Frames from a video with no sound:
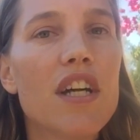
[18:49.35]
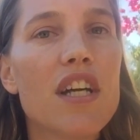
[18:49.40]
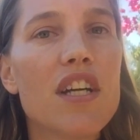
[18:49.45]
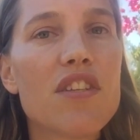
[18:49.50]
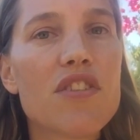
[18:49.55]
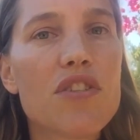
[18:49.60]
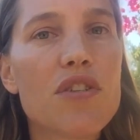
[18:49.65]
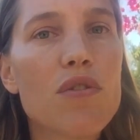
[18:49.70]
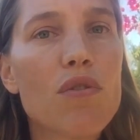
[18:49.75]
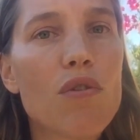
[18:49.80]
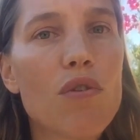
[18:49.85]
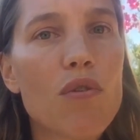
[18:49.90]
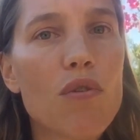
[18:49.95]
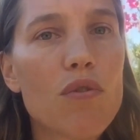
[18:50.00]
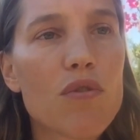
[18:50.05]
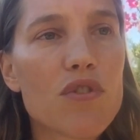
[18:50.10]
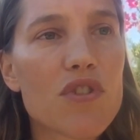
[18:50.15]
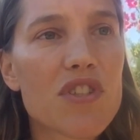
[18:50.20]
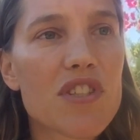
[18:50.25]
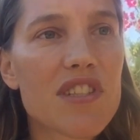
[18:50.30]
Is
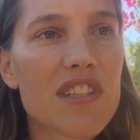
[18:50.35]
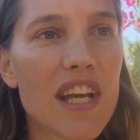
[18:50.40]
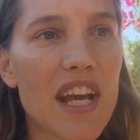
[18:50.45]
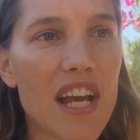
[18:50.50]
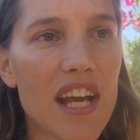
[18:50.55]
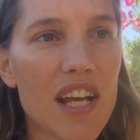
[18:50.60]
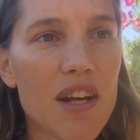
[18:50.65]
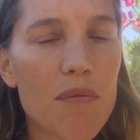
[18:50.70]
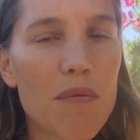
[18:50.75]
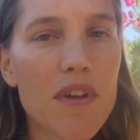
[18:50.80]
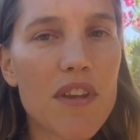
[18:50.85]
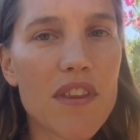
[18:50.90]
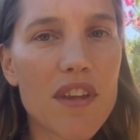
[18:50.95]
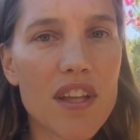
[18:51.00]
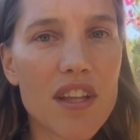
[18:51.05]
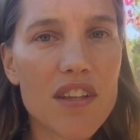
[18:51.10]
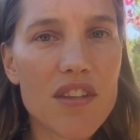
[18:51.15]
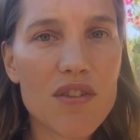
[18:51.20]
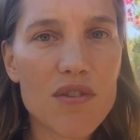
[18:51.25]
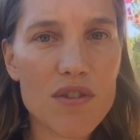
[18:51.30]
you stay
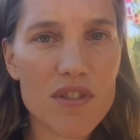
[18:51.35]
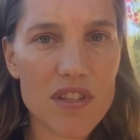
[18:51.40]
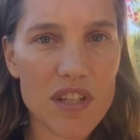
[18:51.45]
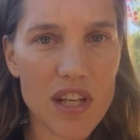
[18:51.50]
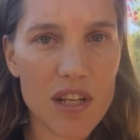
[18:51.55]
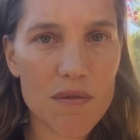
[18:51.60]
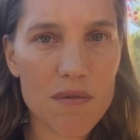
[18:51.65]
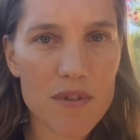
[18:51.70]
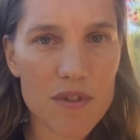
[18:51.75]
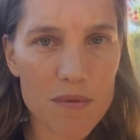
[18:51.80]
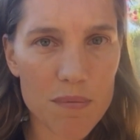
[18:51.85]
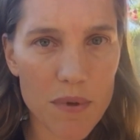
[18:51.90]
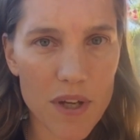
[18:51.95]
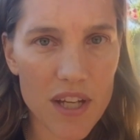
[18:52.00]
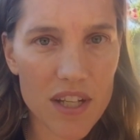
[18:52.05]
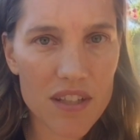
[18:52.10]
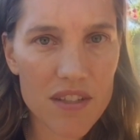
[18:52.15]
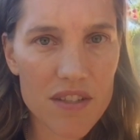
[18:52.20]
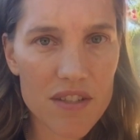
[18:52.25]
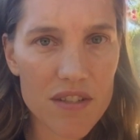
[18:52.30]
within your sacred
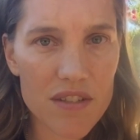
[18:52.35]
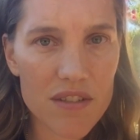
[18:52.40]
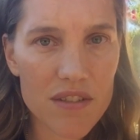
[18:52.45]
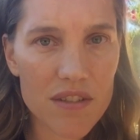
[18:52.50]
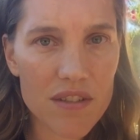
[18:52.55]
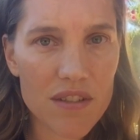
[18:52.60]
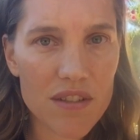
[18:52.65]
space.